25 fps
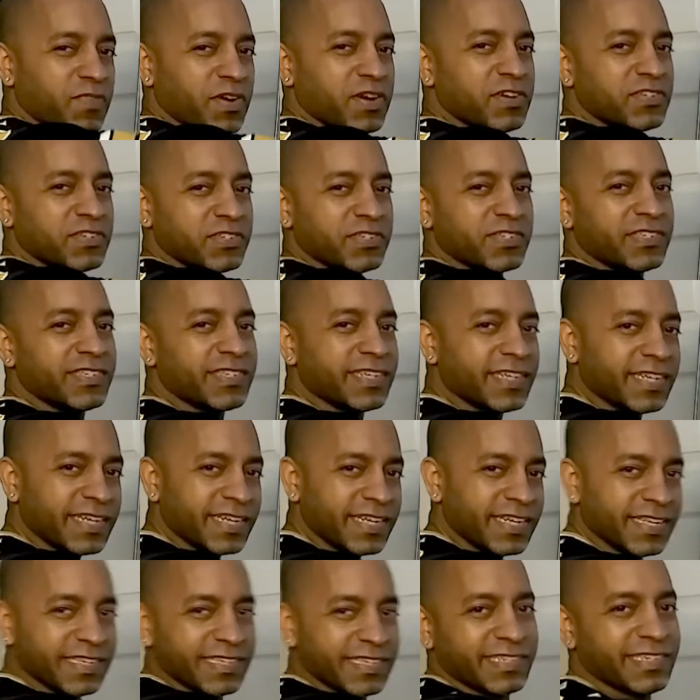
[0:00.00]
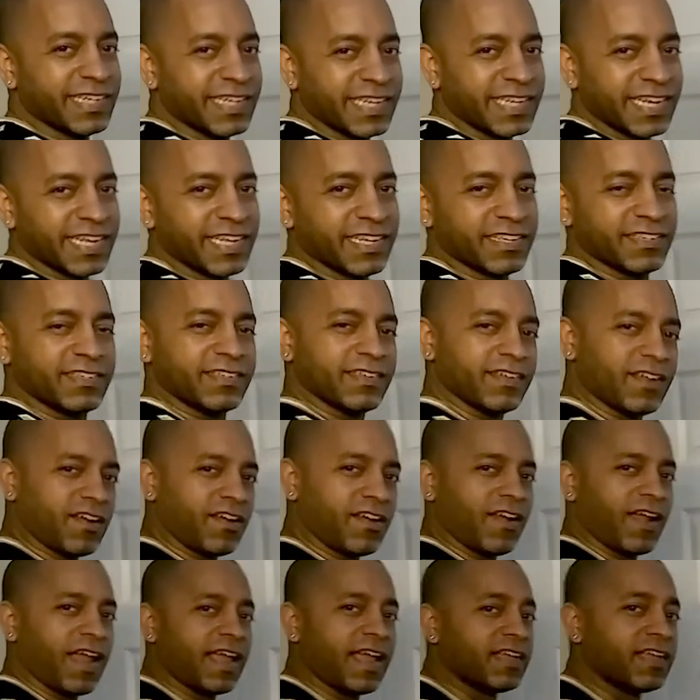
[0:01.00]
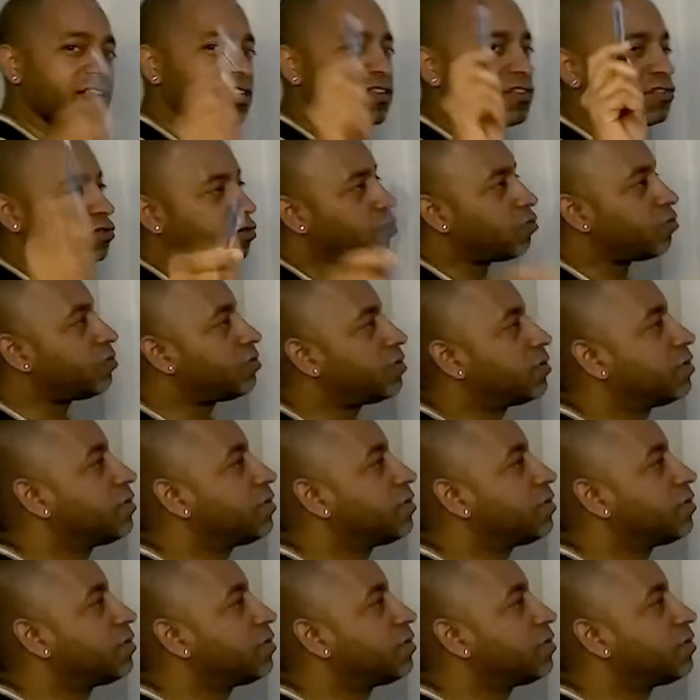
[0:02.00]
versus CDs. All right. So